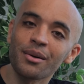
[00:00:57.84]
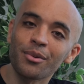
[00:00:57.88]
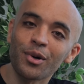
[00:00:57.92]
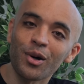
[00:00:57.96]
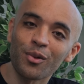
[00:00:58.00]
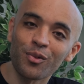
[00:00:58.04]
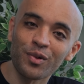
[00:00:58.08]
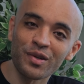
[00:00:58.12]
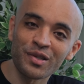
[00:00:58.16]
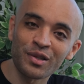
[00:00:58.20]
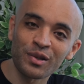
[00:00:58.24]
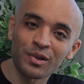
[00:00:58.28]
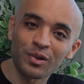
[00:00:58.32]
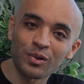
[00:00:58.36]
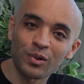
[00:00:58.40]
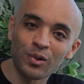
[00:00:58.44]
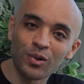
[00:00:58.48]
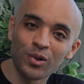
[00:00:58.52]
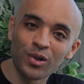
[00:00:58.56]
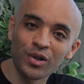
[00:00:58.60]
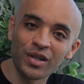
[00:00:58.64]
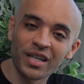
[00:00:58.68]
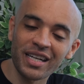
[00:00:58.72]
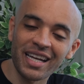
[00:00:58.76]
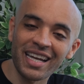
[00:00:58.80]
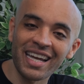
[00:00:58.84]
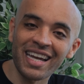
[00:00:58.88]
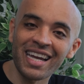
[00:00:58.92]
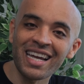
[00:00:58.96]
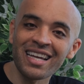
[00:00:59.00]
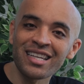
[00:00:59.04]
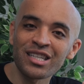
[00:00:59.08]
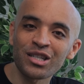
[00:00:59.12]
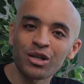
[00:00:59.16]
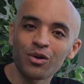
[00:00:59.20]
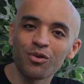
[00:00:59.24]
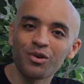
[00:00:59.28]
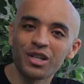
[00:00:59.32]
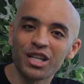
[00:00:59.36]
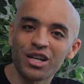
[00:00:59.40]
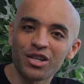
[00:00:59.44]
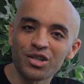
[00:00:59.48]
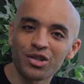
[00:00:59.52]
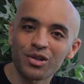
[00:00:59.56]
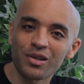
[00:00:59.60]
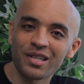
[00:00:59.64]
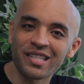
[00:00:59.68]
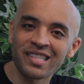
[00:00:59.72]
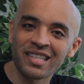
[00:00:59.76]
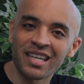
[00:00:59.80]
about risk score, each
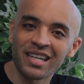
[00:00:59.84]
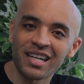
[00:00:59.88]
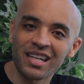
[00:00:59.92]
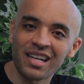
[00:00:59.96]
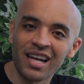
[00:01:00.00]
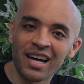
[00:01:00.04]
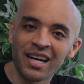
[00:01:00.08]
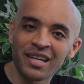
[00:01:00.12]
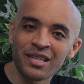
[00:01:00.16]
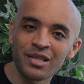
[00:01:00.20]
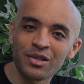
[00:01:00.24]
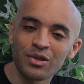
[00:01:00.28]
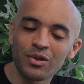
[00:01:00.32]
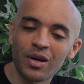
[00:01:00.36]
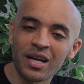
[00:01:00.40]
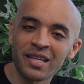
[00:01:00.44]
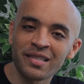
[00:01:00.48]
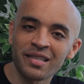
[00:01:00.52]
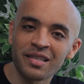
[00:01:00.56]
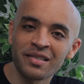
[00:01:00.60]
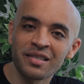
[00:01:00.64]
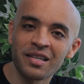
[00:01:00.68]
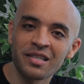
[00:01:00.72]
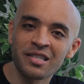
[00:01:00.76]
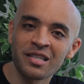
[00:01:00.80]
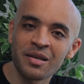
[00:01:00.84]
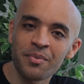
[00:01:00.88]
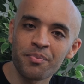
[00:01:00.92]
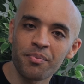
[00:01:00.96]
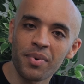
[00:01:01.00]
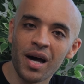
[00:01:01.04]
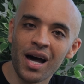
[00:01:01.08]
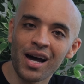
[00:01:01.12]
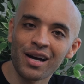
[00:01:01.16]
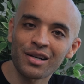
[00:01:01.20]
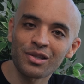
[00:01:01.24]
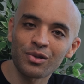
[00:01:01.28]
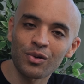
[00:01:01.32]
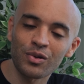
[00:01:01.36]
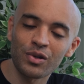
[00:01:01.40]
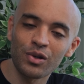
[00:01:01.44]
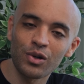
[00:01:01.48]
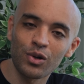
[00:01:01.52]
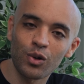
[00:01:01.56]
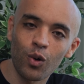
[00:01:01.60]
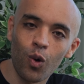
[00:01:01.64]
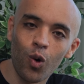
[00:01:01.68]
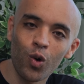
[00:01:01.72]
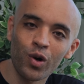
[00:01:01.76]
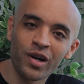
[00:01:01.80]
credential is analyzed to assess its impact on
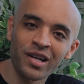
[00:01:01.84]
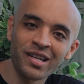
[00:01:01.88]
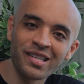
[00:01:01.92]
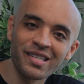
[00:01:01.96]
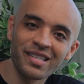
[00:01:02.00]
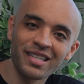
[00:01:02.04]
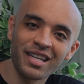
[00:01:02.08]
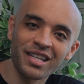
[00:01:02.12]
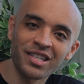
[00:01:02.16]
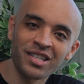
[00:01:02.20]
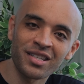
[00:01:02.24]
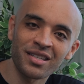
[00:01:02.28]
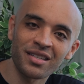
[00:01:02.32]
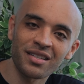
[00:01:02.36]
your organization.